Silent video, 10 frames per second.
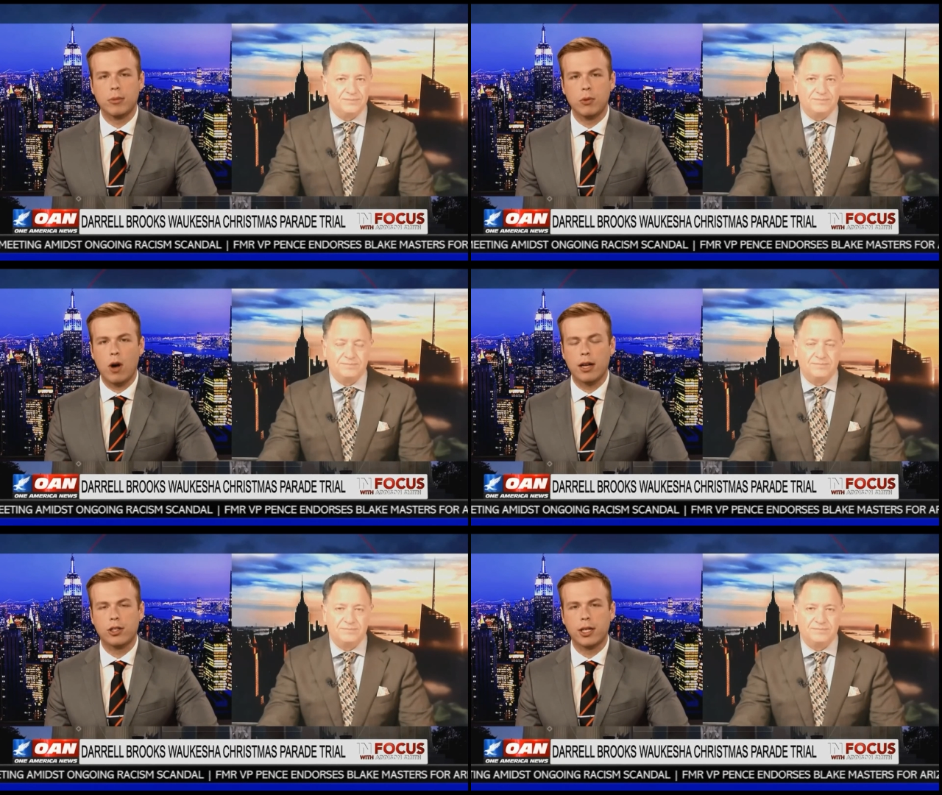Speaker 1: going to be
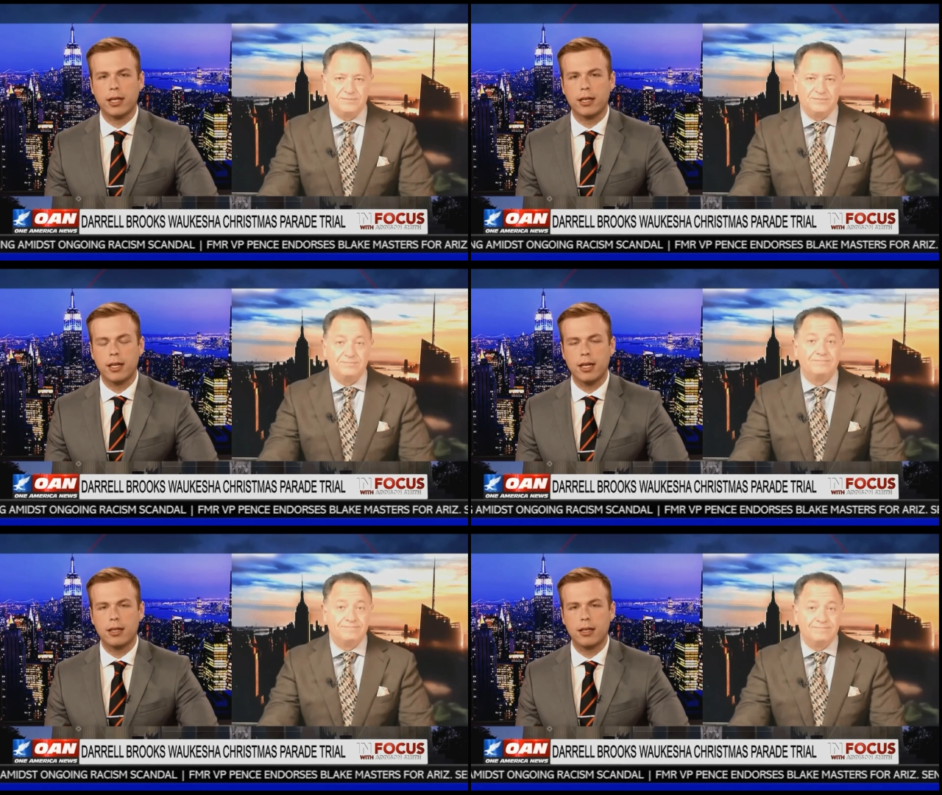watching
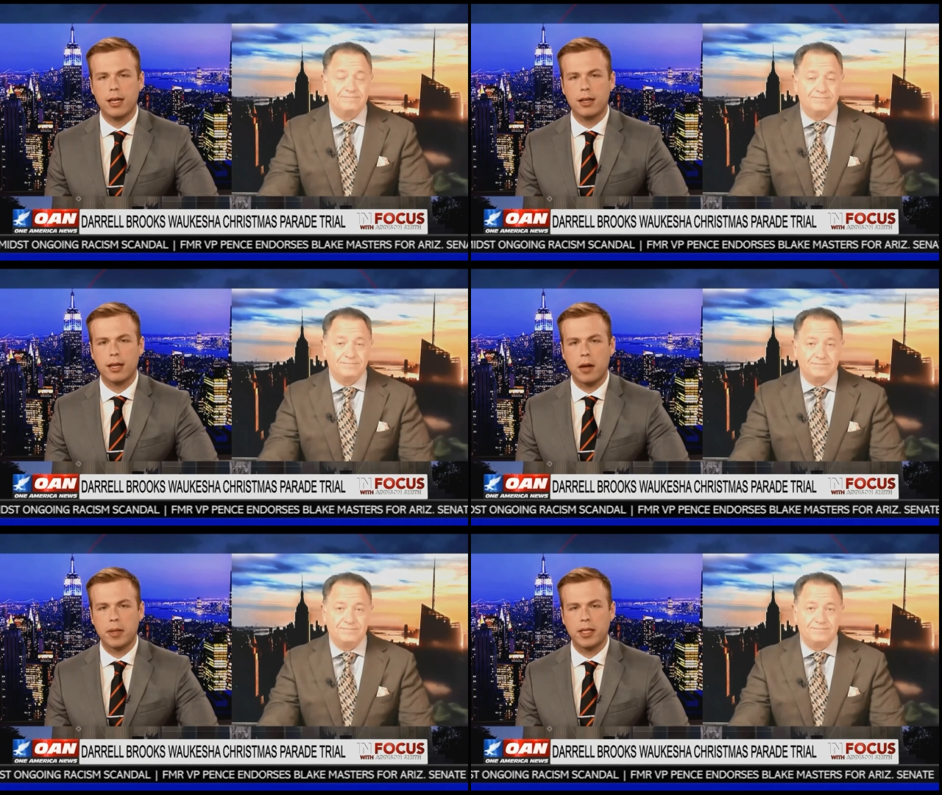in, in
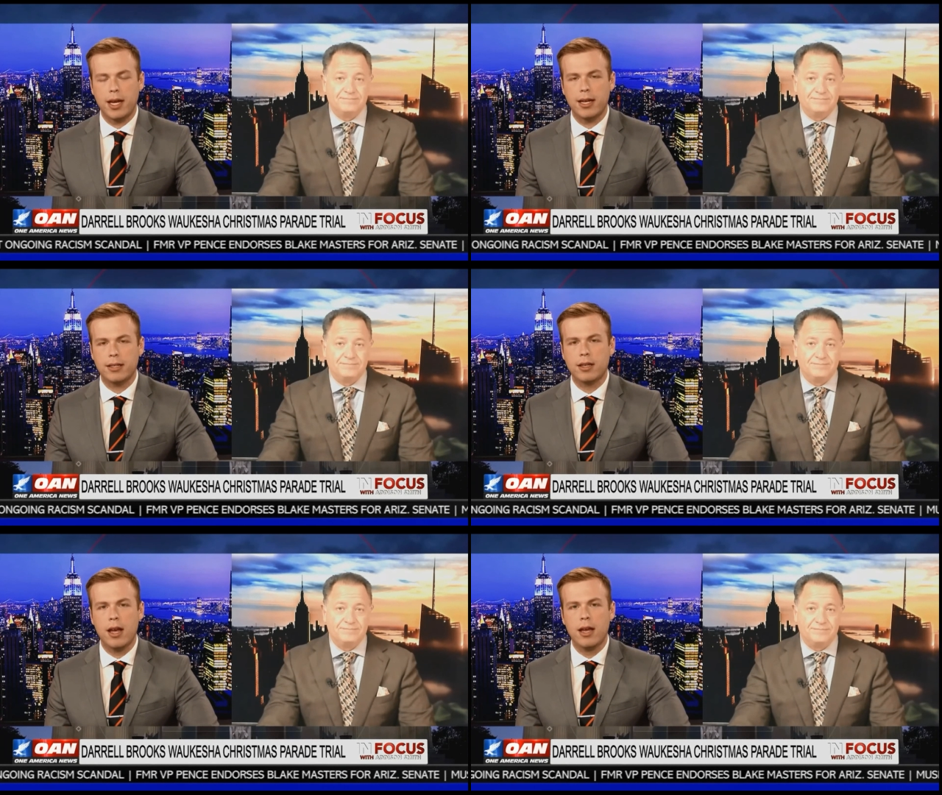the coming
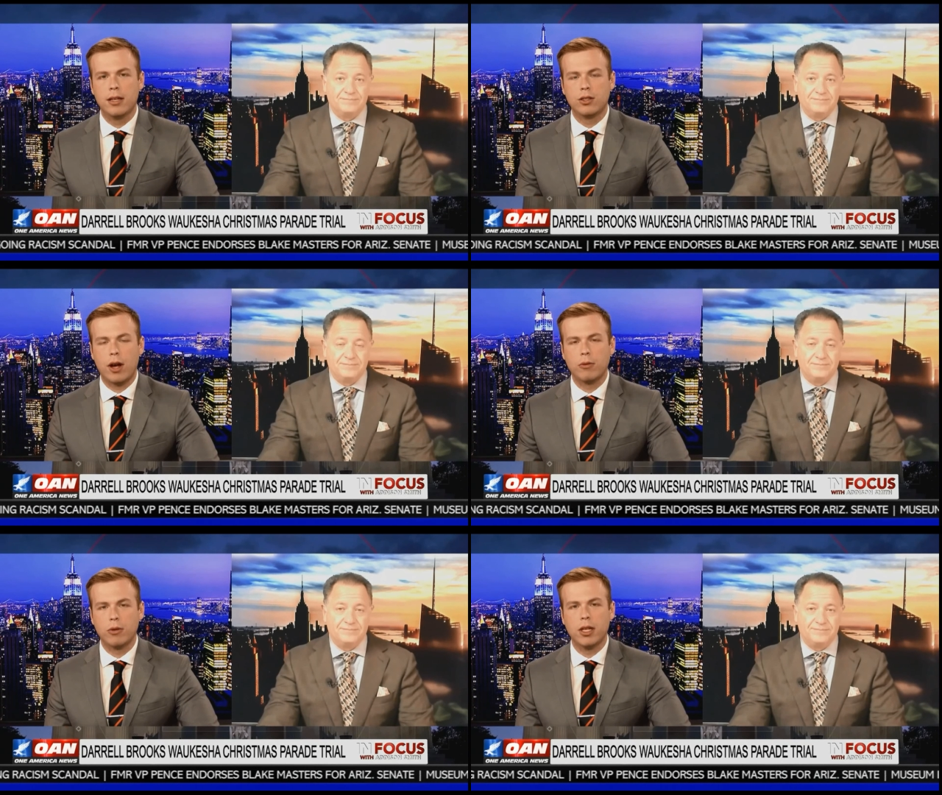days.
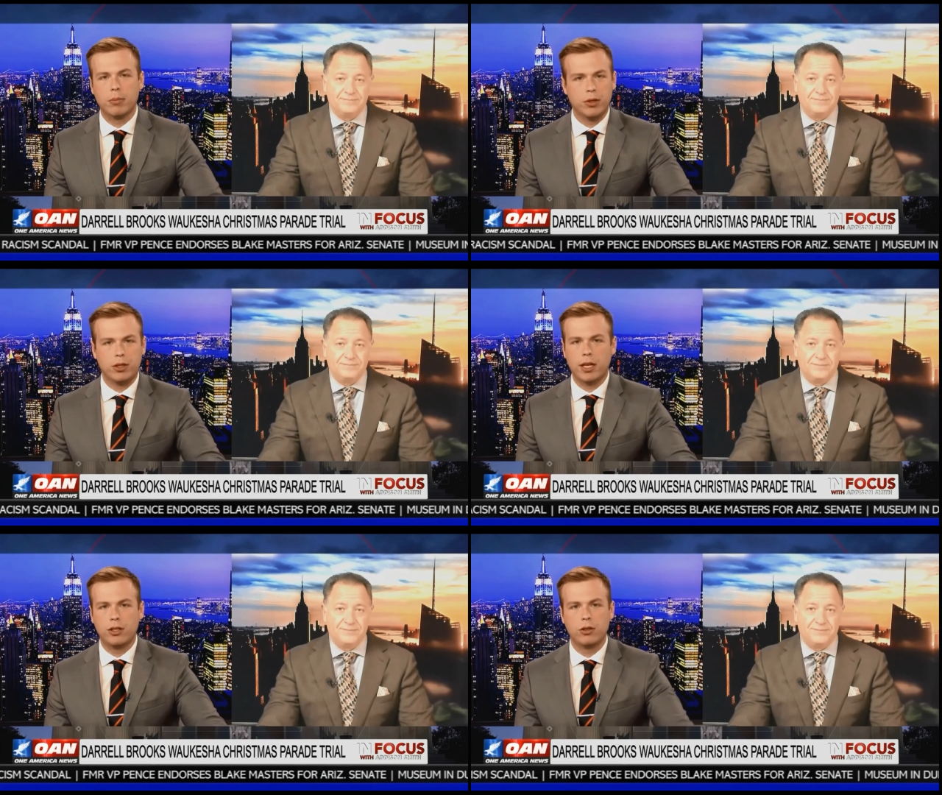So I really
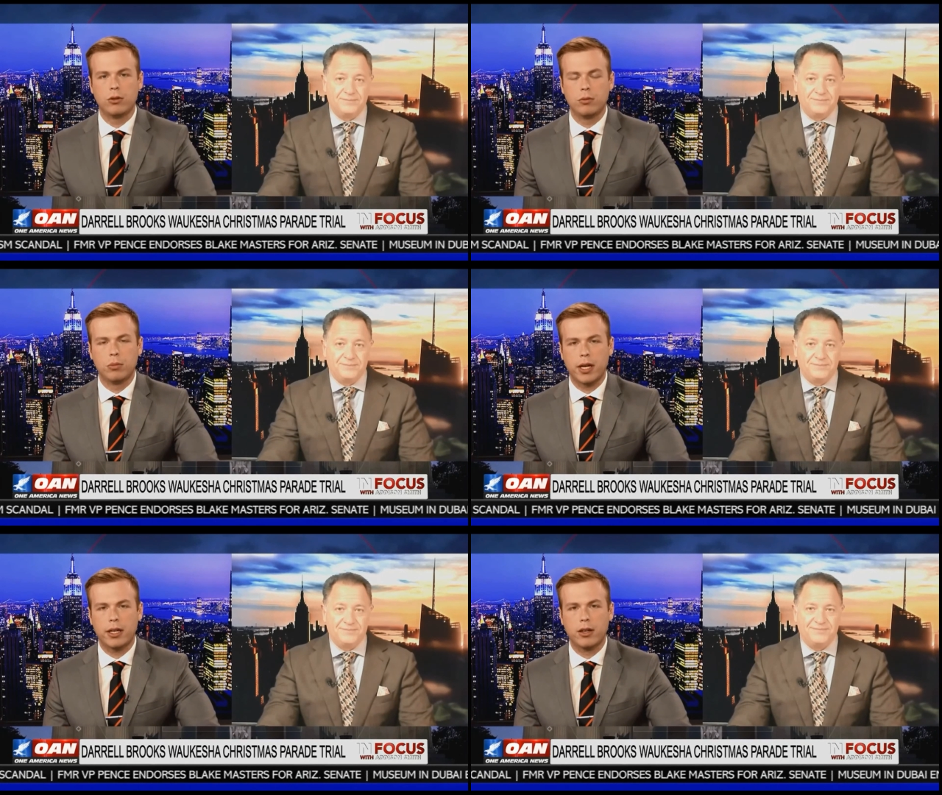appreciate you
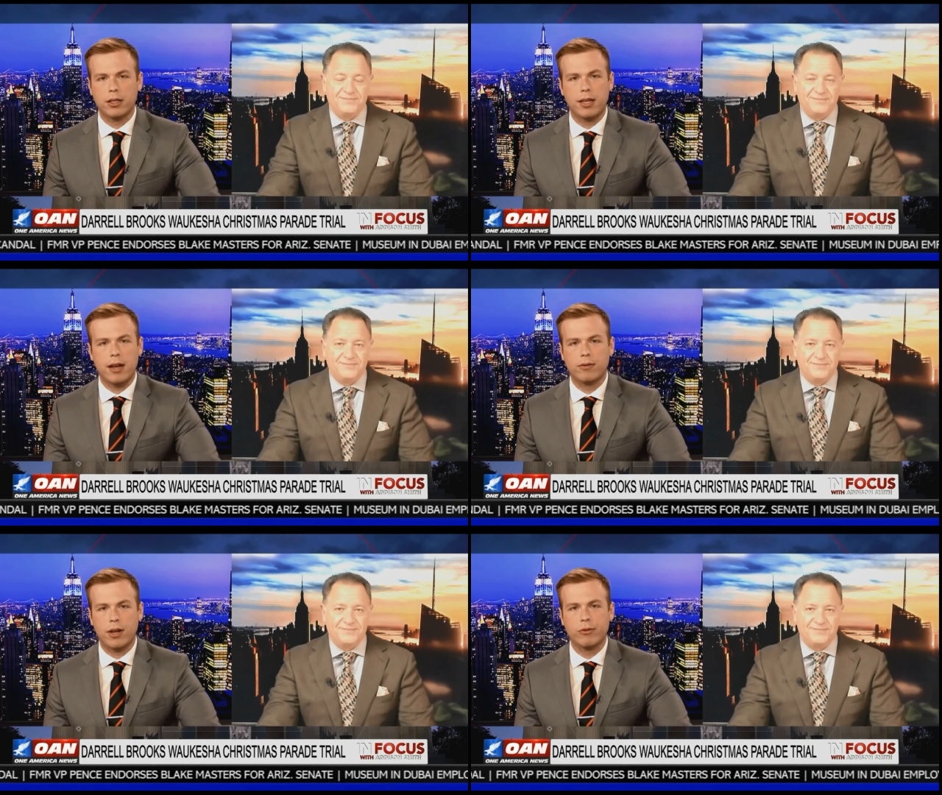breaking all this
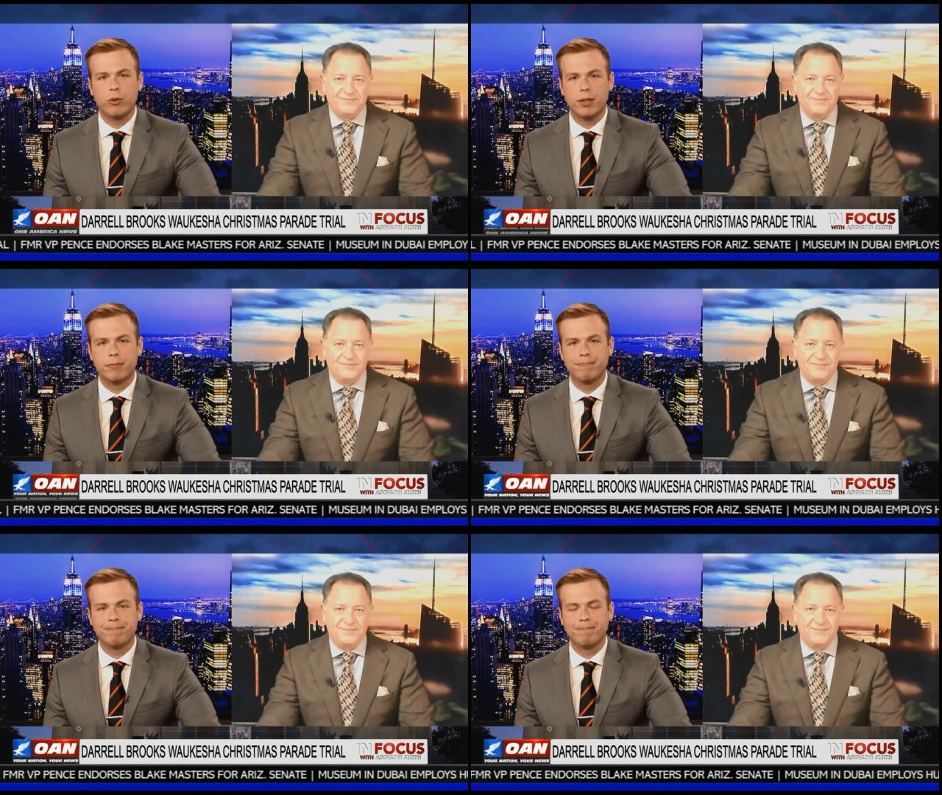down for
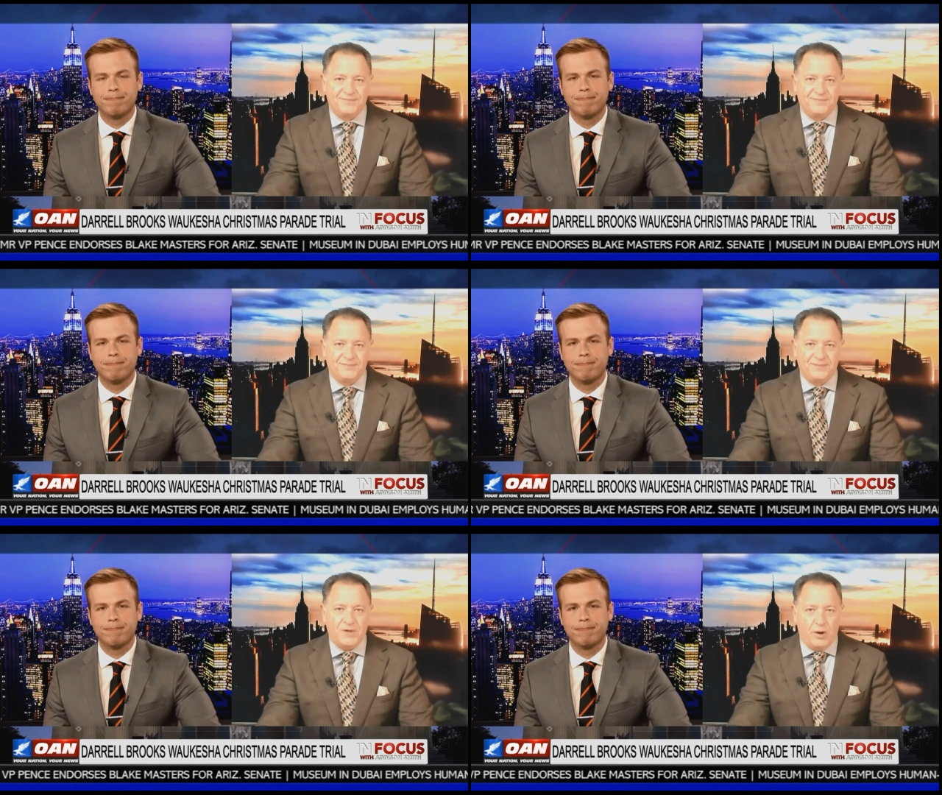everyone.
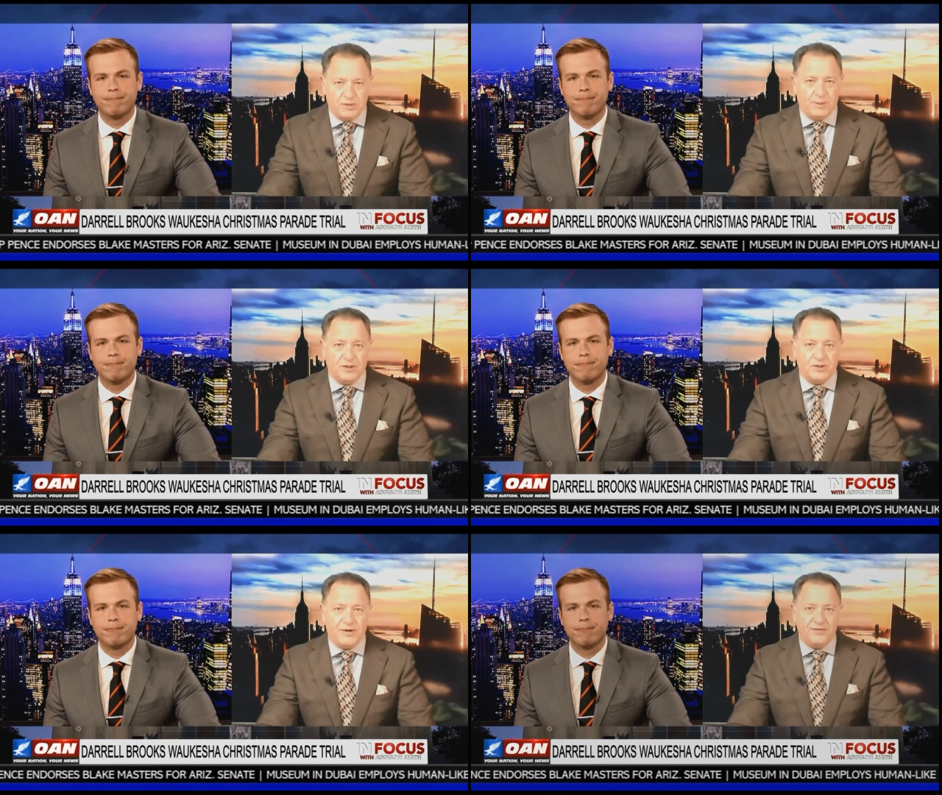
Speaker 2: Always a
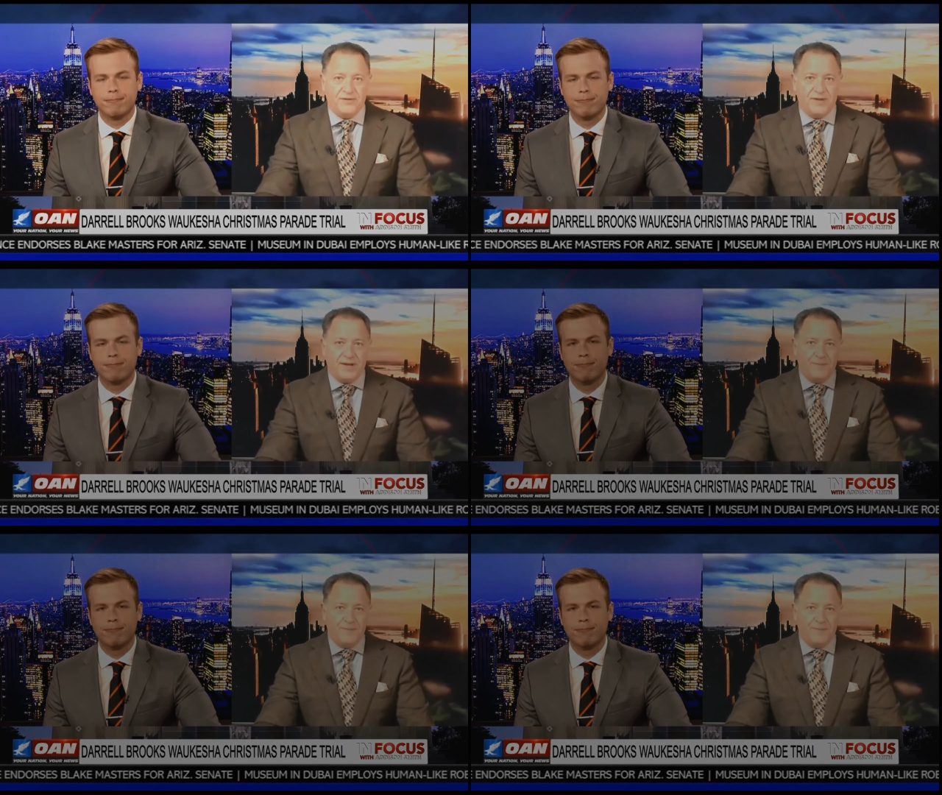pleasure, Ashton.